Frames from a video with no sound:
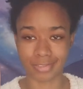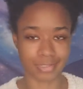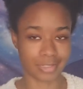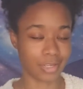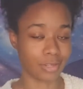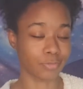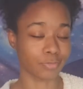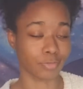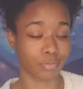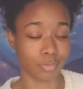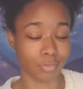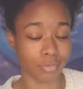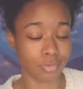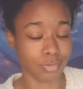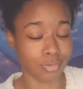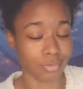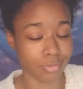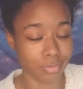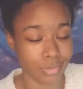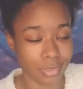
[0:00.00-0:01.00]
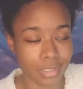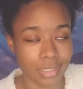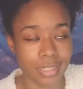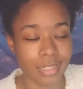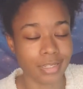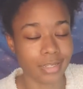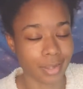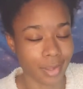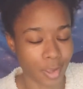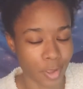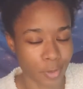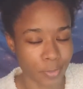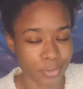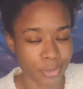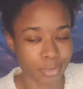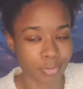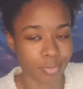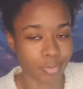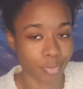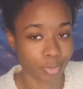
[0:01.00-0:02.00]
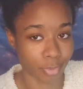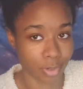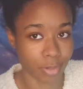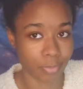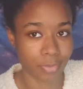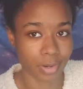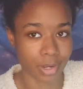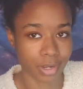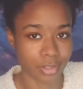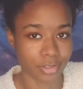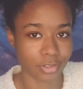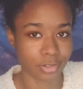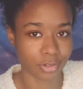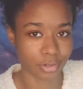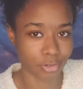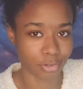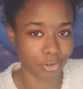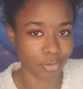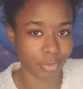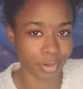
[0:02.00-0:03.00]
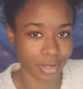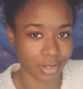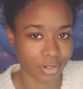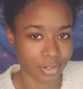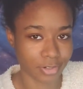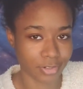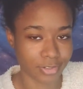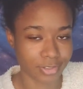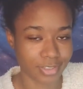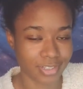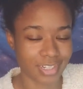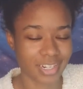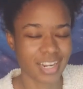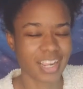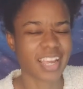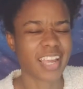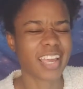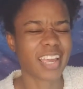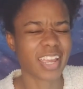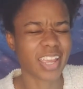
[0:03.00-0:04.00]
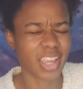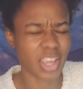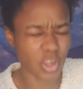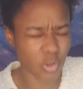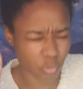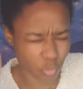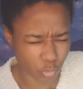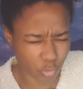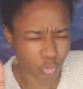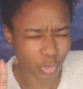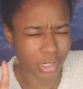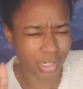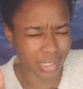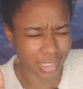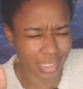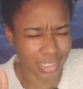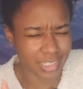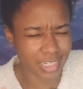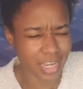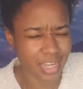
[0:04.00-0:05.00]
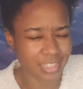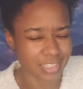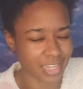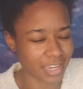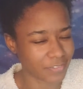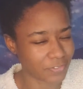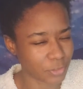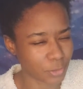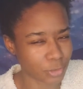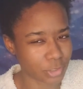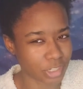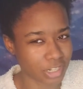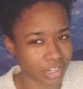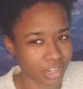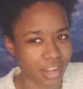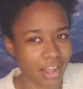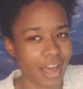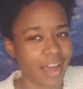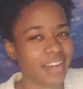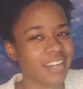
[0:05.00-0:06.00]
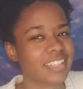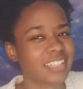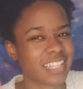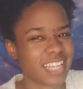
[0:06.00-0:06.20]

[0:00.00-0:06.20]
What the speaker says: It really helps bring back the curl pattern. It really does. I've used it a lot.